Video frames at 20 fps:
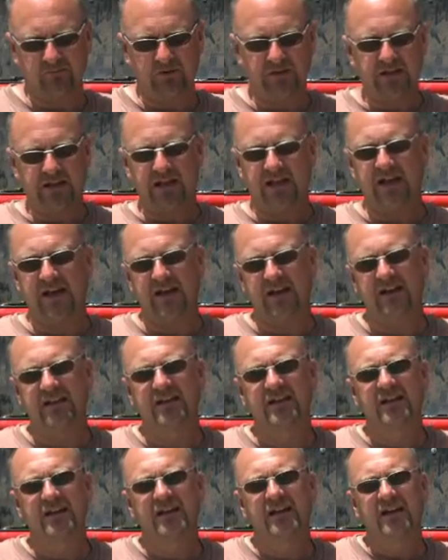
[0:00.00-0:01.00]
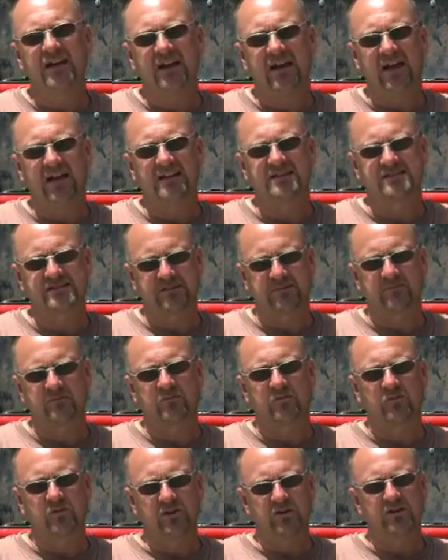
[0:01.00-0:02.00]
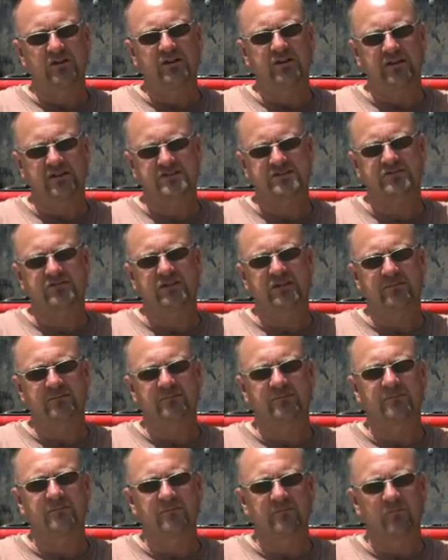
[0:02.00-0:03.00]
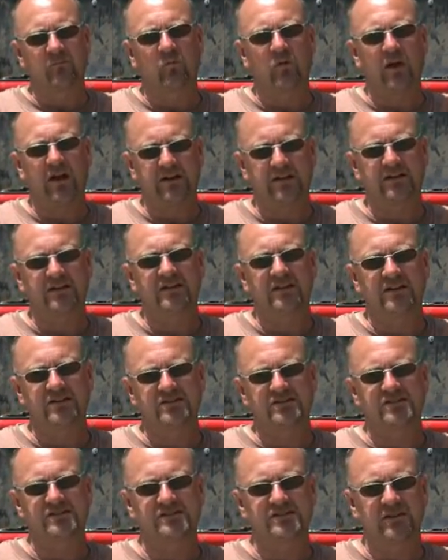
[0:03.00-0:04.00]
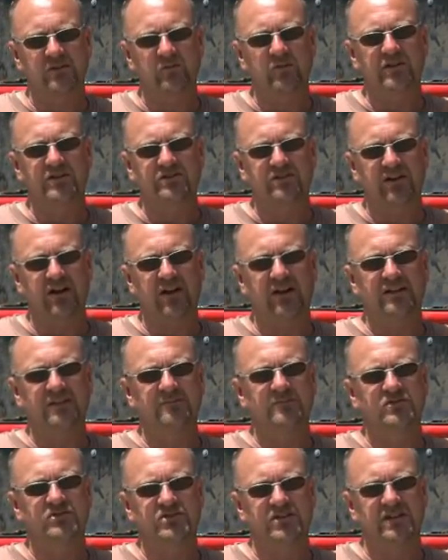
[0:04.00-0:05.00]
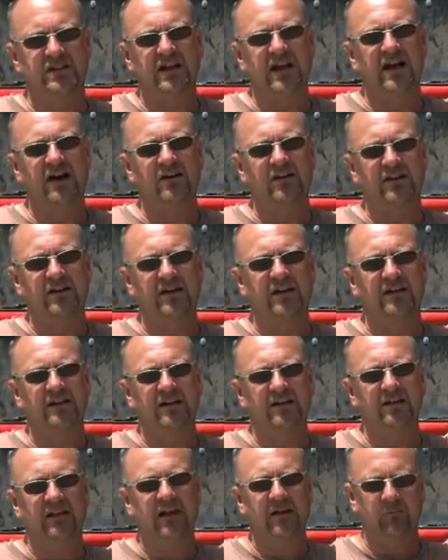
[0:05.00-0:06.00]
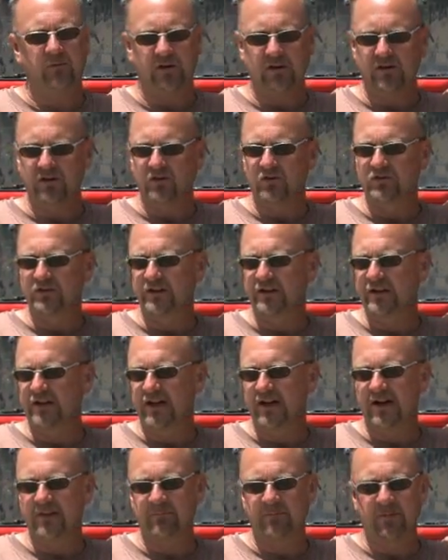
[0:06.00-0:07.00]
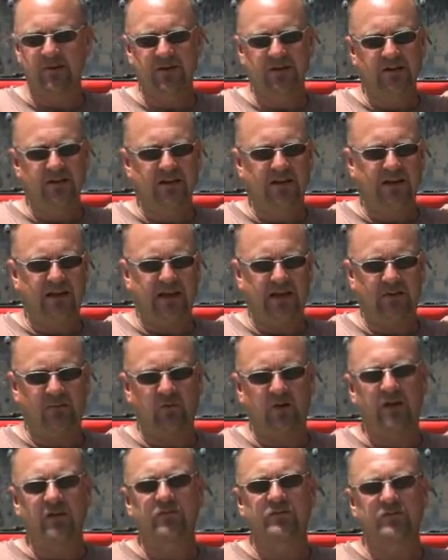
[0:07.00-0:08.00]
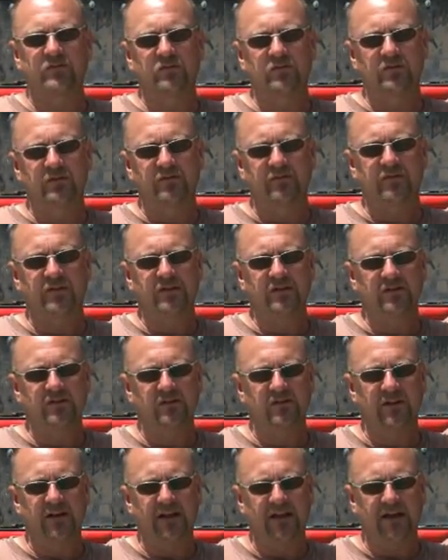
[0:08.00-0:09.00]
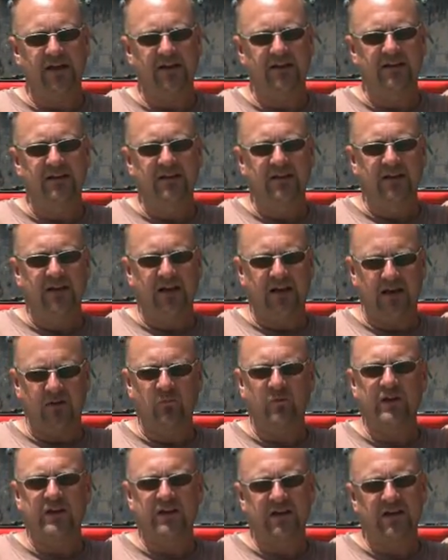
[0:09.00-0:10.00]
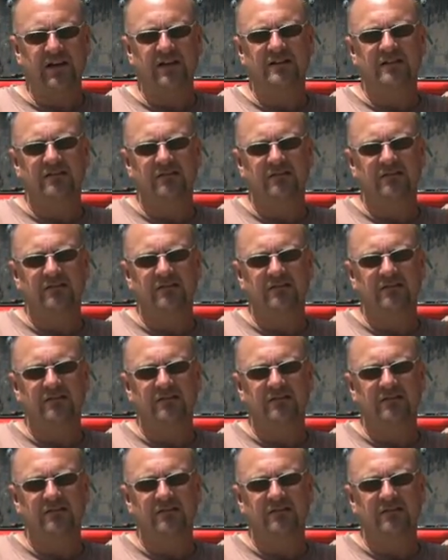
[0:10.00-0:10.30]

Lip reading: we had some really extreme wet conditions that we tried the machine out in, and we loaded it up and went through the field, and we cut